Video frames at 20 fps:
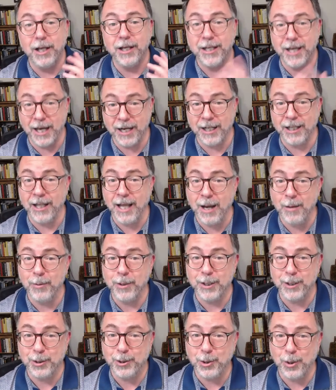Got a lot we're
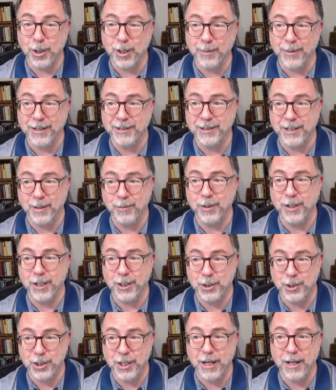going to talk about today. We're going
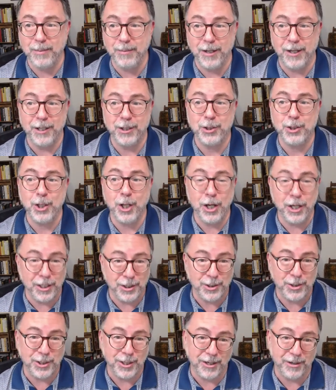to jam a ton
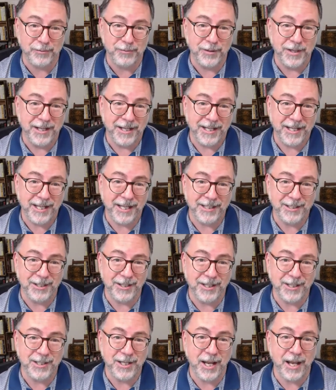of stuff into
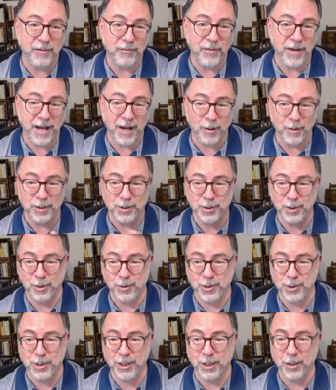this half hour. So
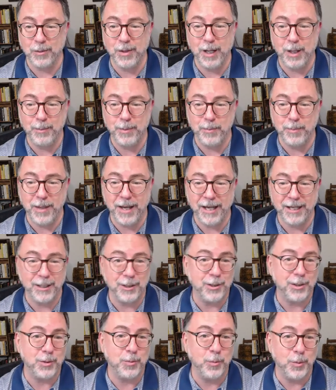stick around. I'll be back in
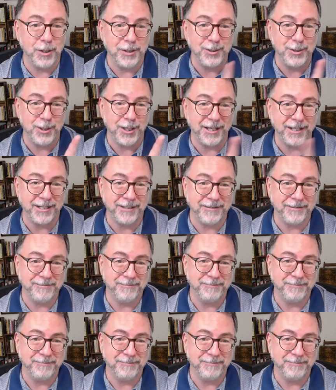just one second.